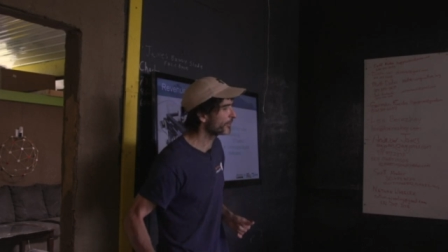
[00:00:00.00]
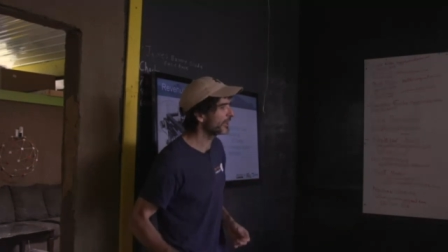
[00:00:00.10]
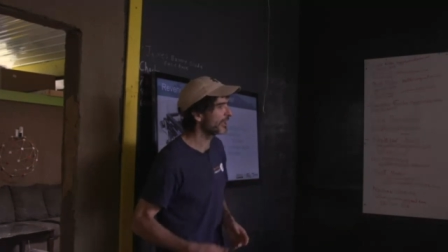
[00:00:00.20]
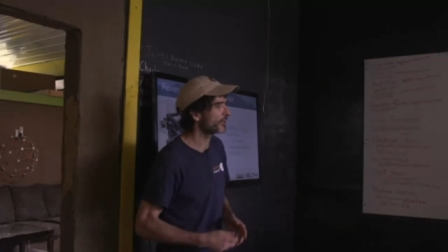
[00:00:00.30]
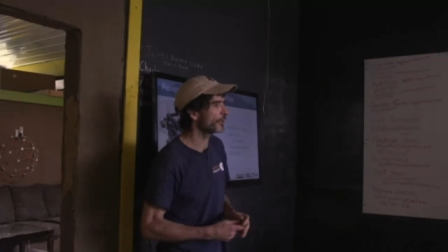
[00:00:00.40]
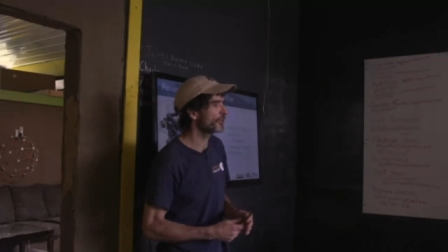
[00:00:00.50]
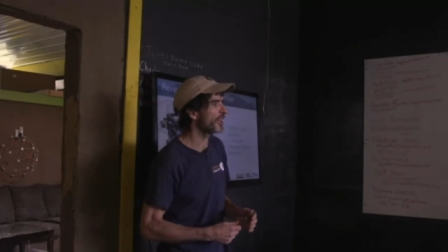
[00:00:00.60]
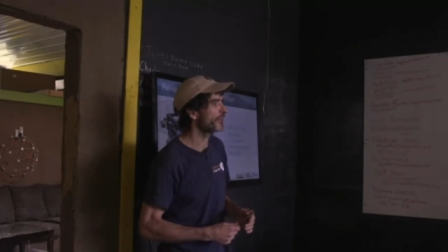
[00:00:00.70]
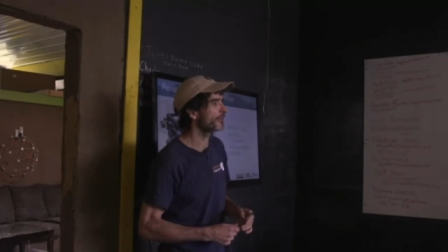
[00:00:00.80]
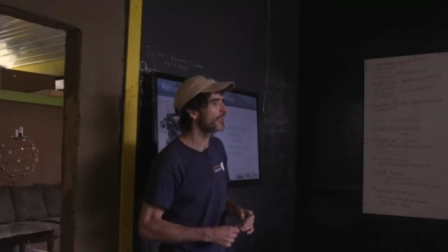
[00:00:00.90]
something that's
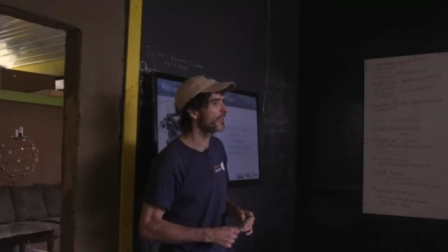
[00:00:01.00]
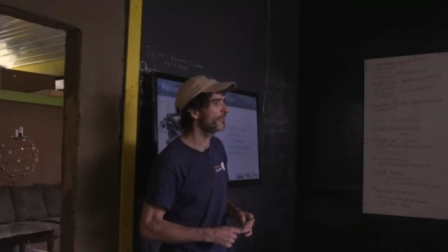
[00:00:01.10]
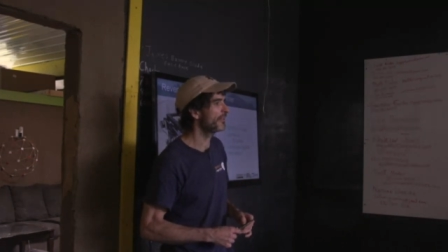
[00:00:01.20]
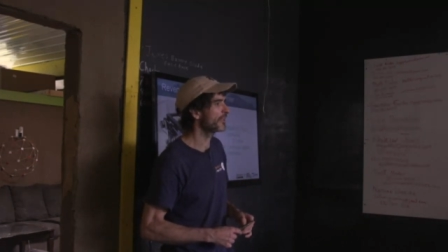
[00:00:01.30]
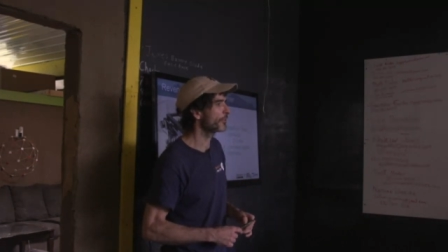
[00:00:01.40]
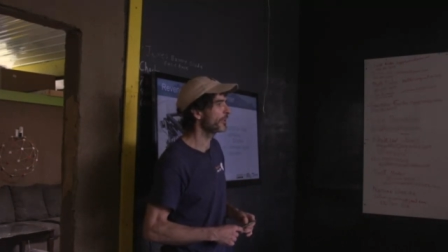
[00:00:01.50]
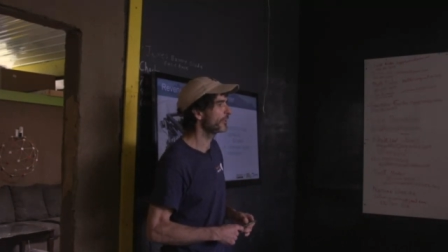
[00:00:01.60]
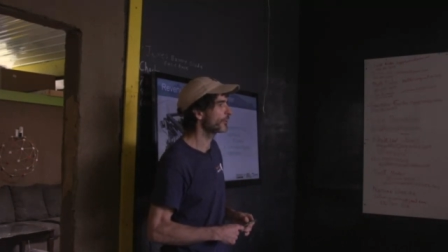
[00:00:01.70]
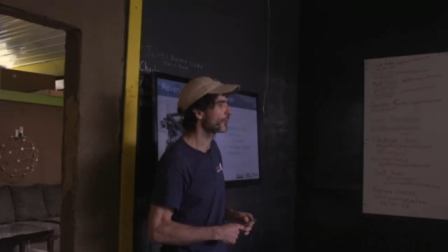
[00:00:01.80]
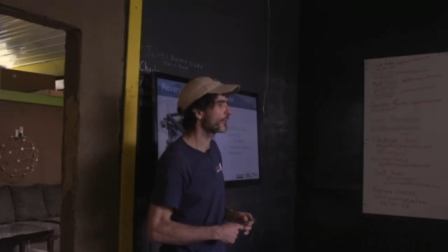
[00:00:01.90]
regenerative, that's really
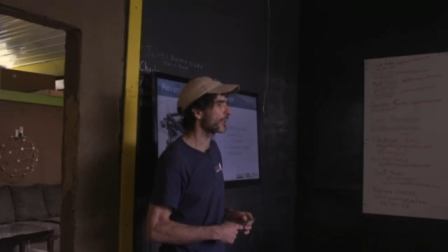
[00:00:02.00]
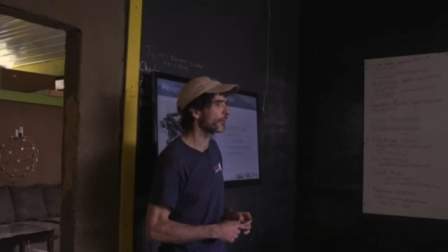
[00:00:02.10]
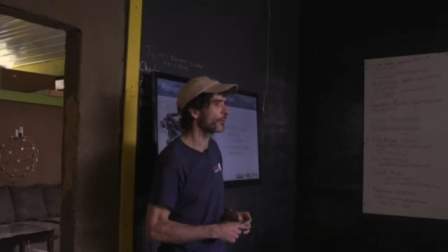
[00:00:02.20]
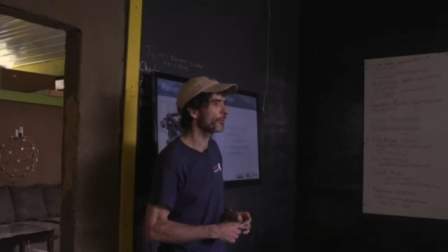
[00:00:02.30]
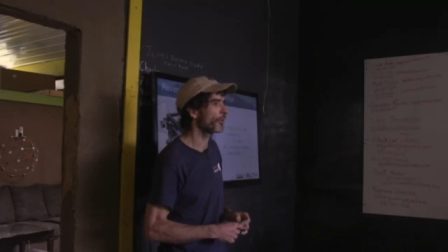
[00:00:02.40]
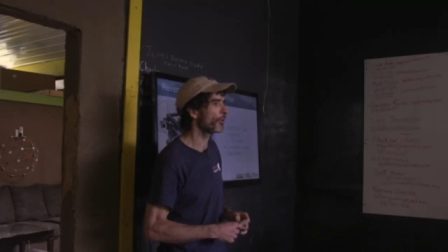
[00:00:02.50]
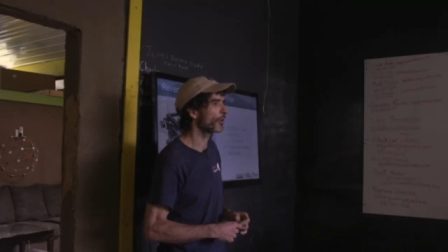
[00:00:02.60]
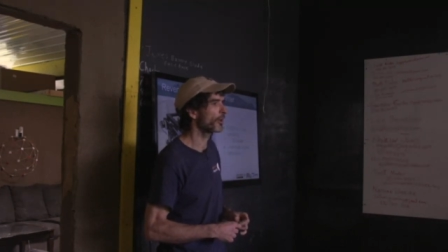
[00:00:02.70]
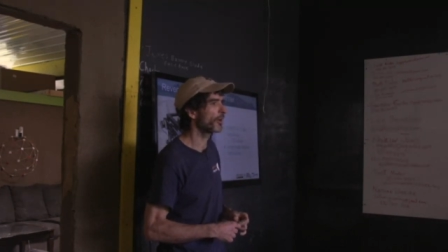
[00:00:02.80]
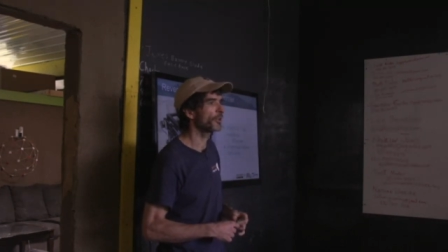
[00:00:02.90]
nurturing you, or
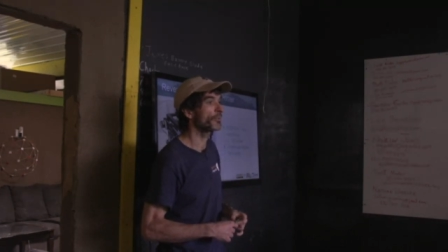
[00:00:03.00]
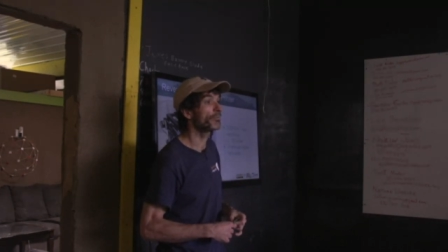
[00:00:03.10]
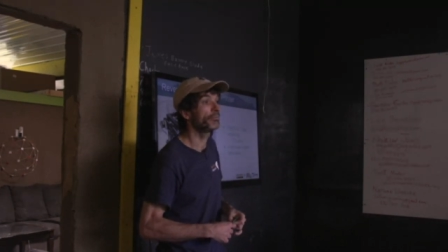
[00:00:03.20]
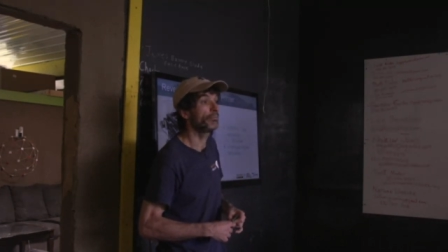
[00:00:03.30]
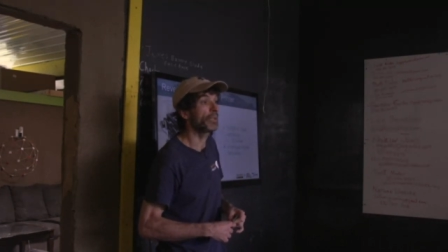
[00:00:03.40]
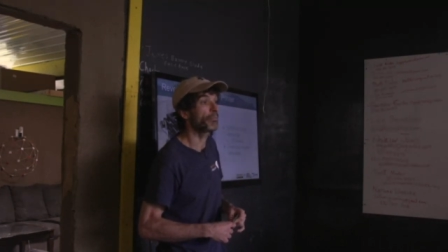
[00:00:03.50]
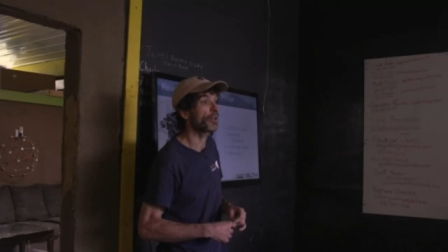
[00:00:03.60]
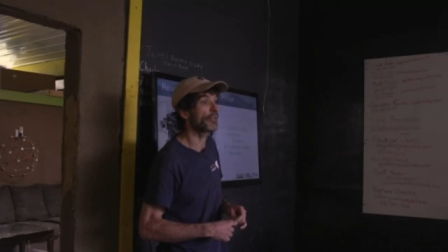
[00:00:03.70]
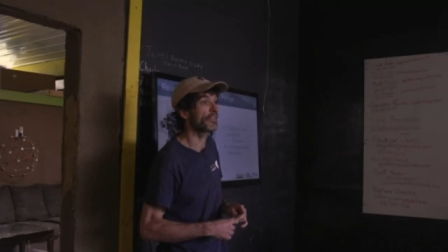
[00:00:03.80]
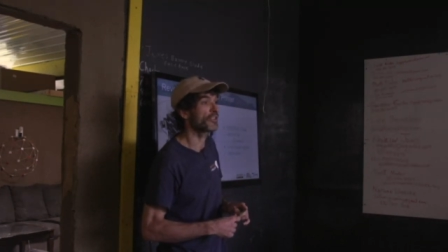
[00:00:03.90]
are you being
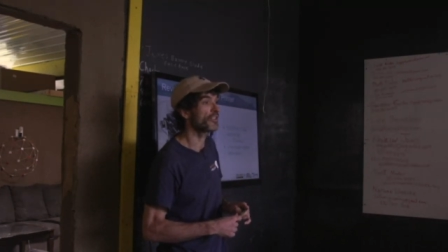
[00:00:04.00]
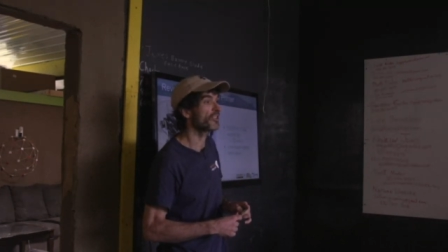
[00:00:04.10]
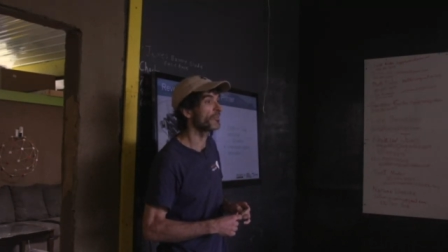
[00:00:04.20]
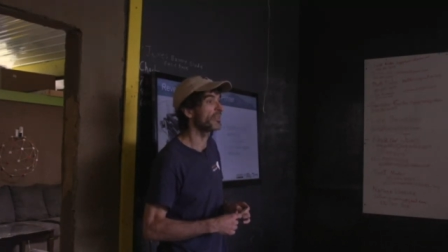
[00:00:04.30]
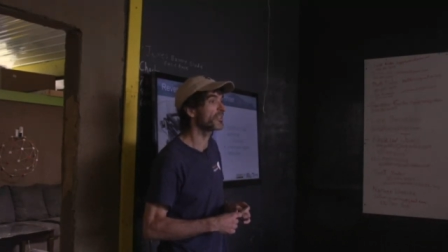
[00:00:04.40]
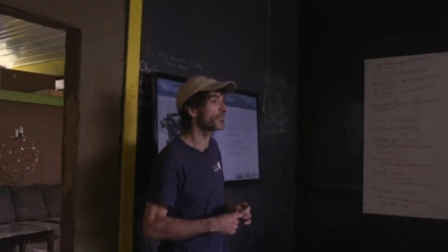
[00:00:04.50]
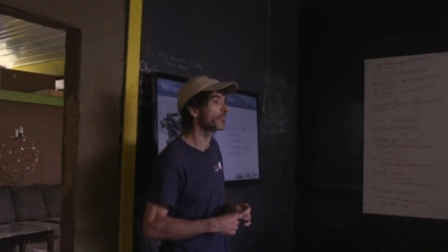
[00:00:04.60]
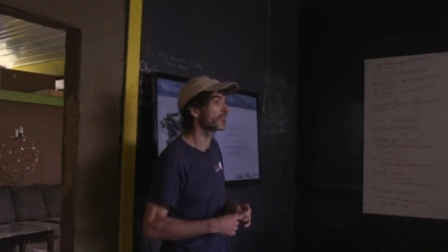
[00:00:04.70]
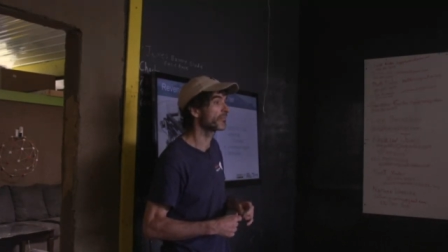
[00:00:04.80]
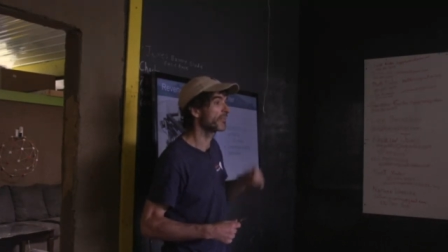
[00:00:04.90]
part of a system that's
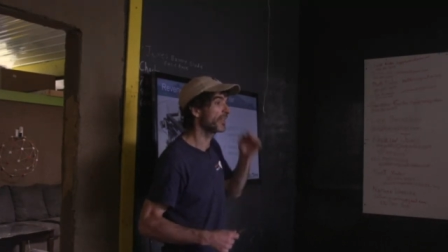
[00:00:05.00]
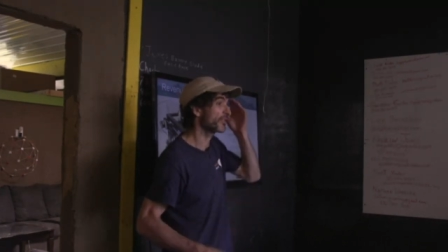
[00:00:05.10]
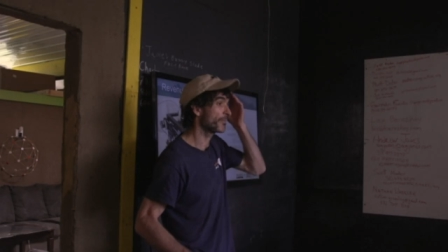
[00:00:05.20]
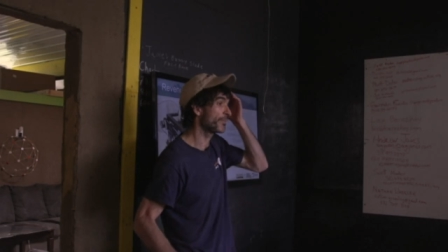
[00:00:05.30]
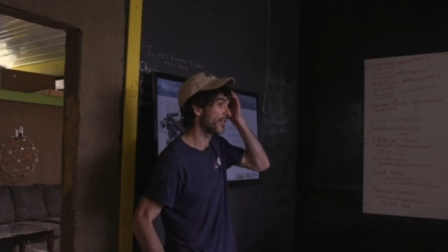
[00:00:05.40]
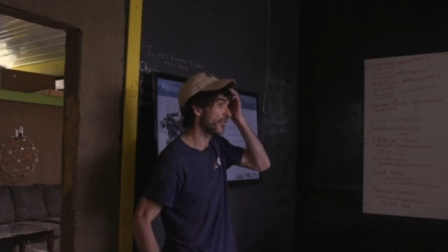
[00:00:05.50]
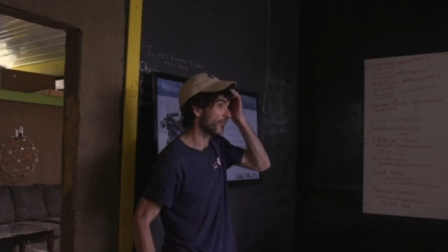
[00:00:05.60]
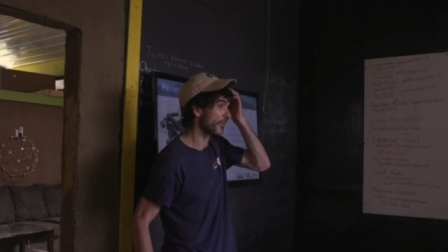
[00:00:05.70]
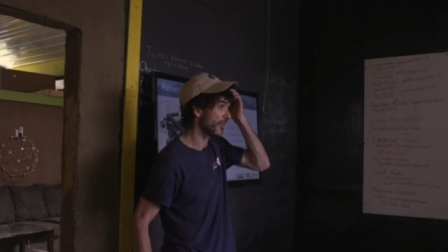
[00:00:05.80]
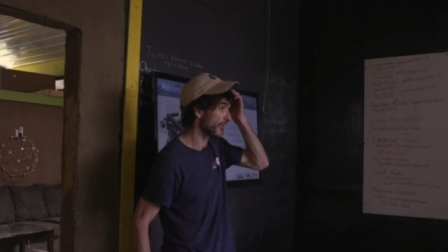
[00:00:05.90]

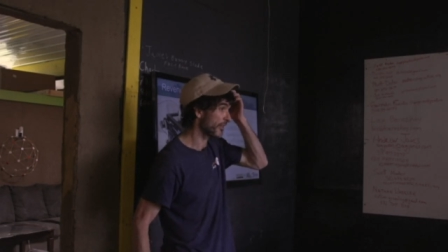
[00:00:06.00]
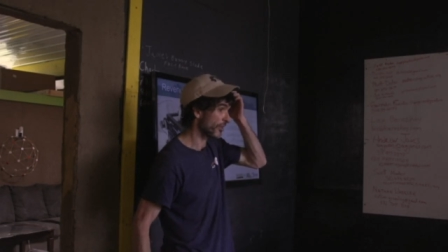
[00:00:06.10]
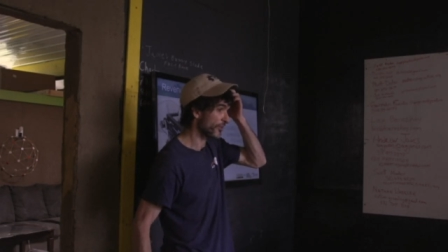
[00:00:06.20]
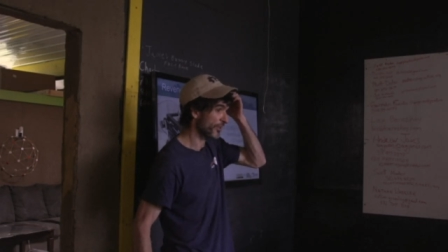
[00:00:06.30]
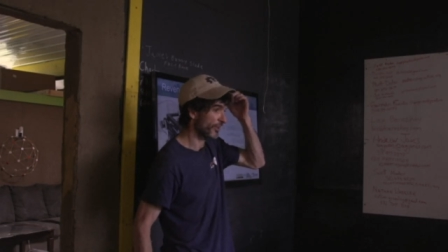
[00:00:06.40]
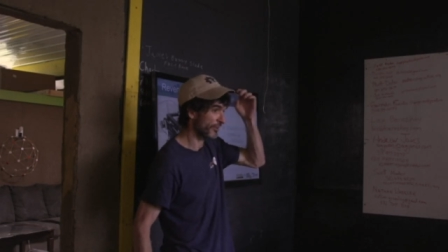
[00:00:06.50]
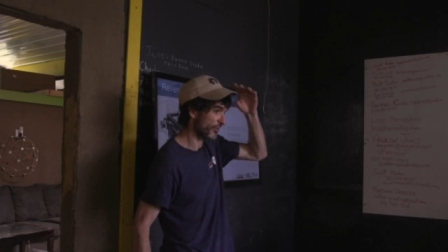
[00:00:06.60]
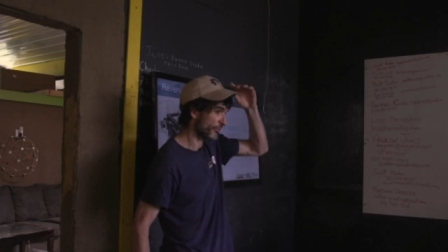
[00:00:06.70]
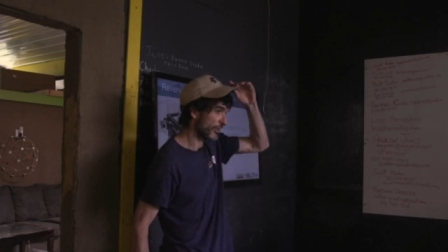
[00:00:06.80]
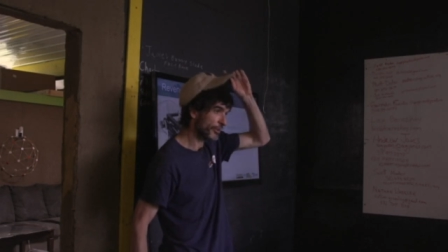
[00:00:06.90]
potentially causing our
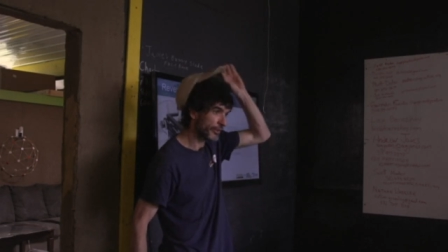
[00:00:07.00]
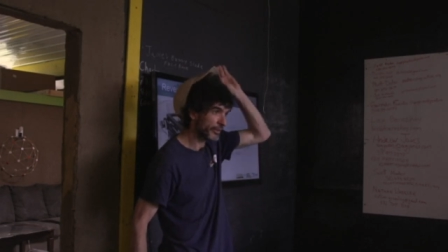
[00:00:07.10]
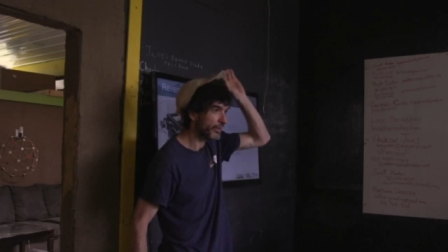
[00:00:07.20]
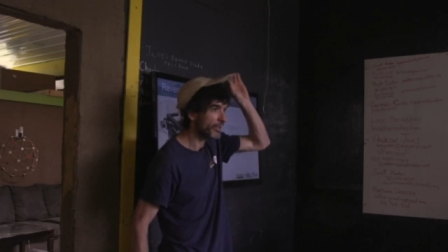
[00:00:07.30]
destruction?